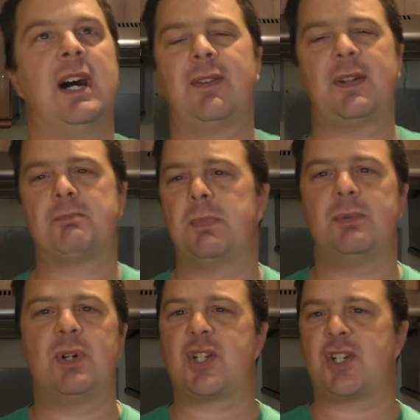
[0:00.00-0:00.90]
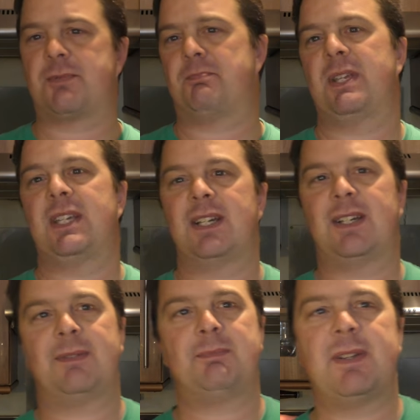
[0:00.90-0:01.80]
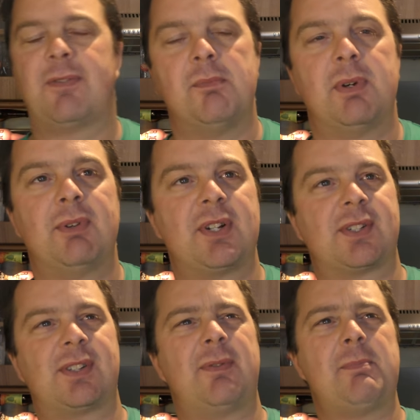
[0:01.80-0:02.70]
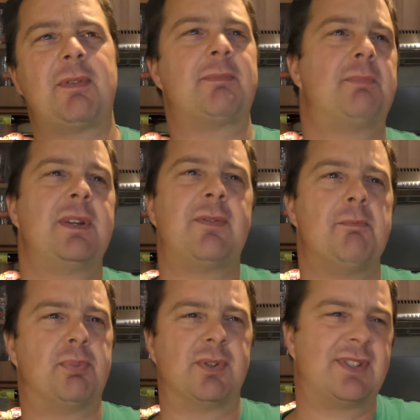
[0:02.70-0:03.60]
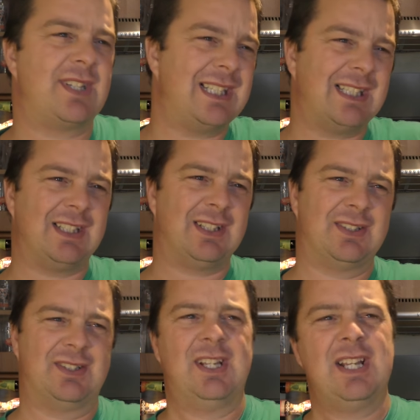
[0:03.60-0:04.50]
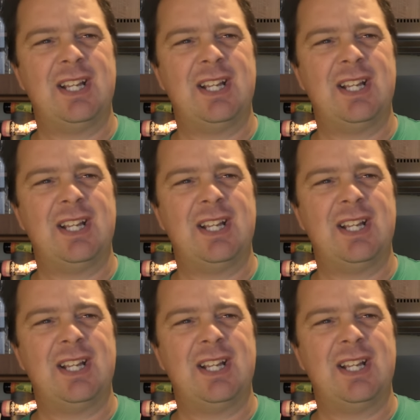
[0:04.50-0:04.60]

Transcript: I've had Mauritius beer, beer from Mauritius, I've had beer from Brazil and